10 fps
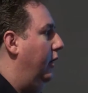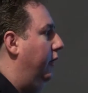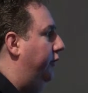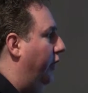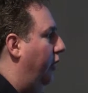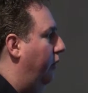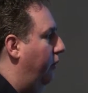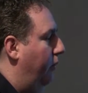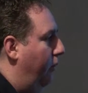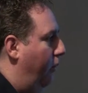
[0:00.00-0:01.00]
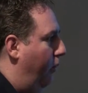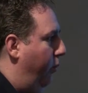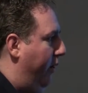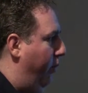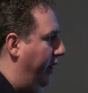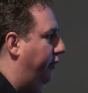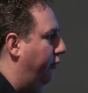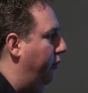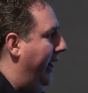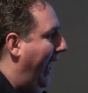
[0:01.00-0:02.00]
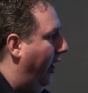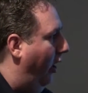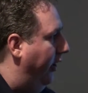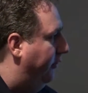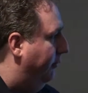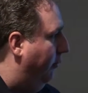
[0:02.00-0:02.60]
so we went through and analyzed the